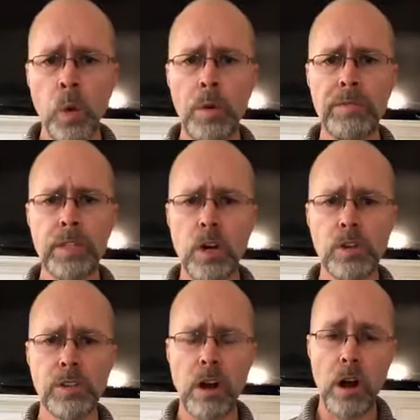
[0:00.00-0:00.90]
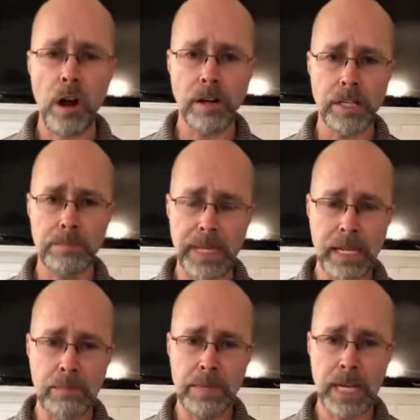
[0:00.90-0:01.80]
We've closed our hearts many,
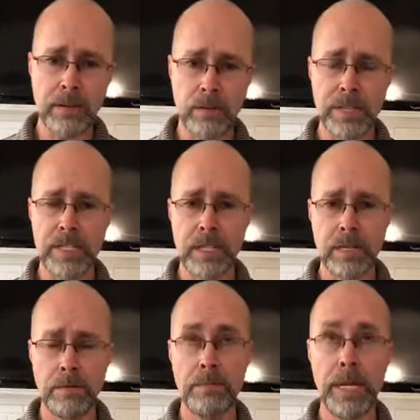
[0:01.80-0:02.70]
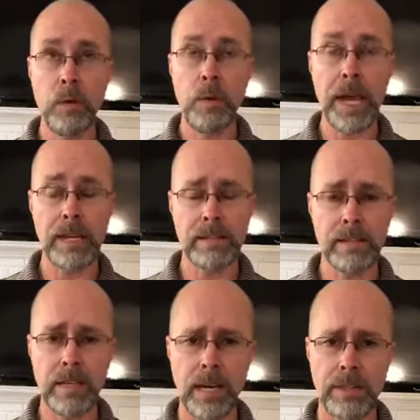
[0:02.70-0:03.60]
many, many ways
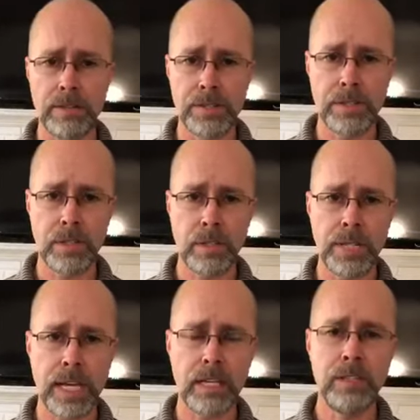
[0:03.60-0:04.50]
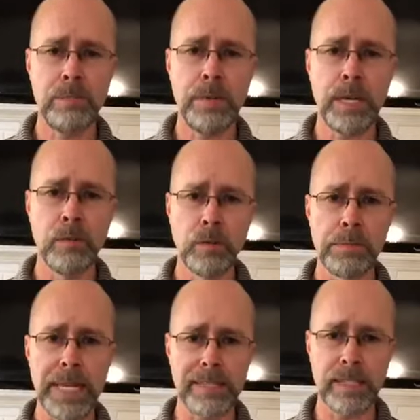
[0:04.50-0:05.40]
to others that could be a real
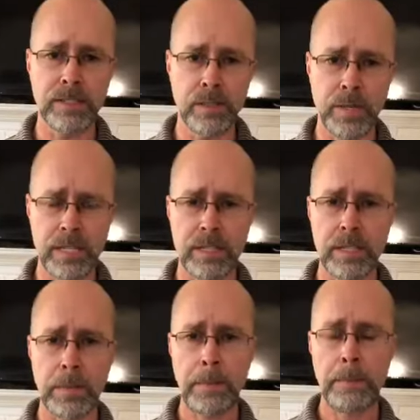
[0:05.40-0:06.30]
blessing to us